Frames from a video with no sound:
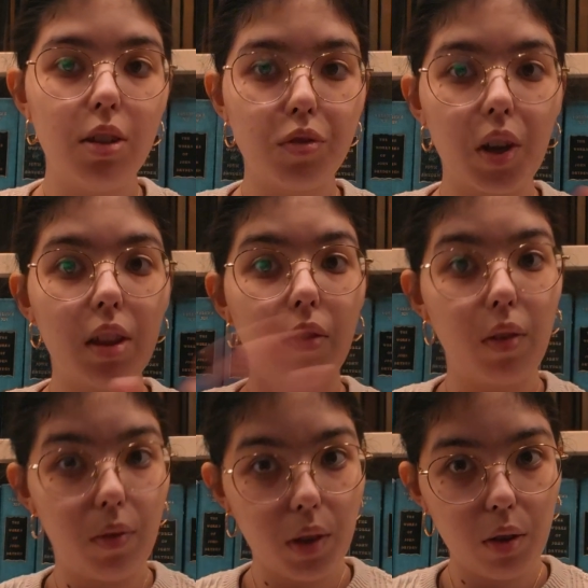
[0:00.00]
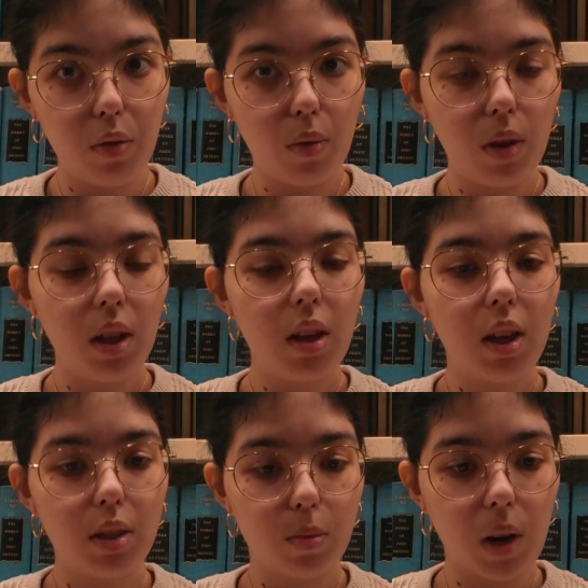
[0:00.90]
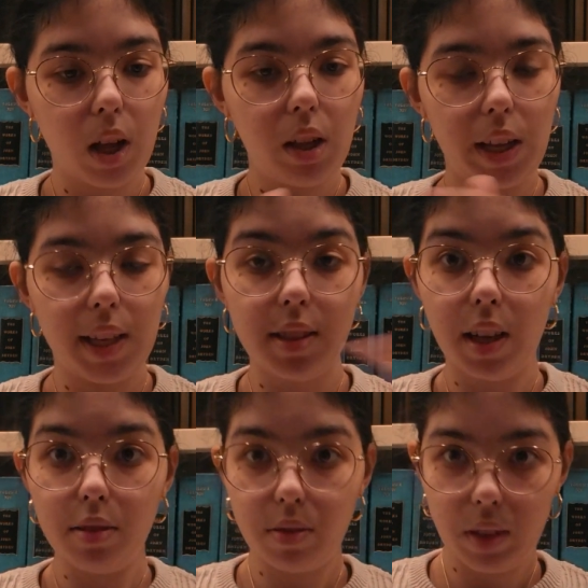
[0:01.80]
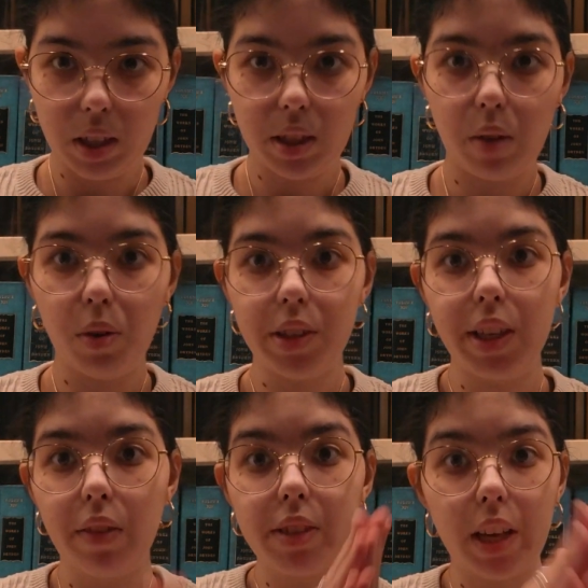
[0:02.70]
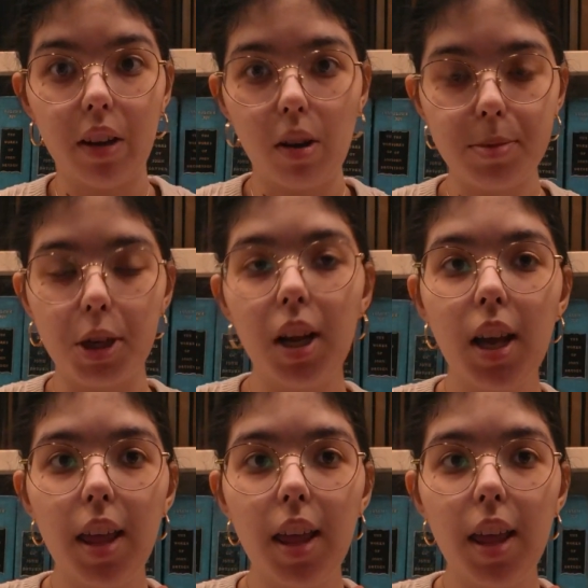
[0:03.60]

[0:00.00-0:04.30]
Strength of the Few as well as House of Dusk. I wanted to give a second option.